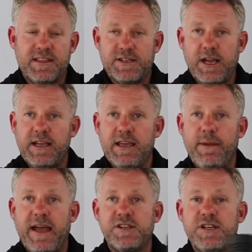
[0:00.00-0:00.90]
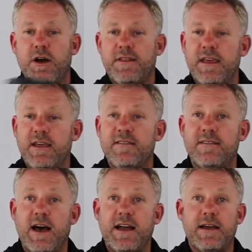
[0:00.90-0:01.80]
chunky battery on the
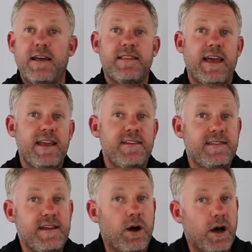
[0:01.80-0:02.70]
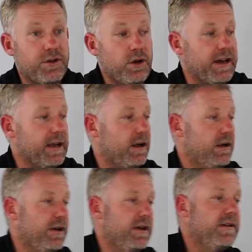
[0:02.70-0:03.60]
inside, the SD card not
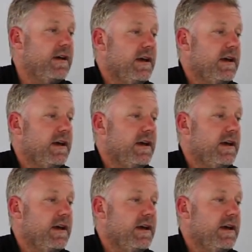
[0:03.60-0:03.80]
included.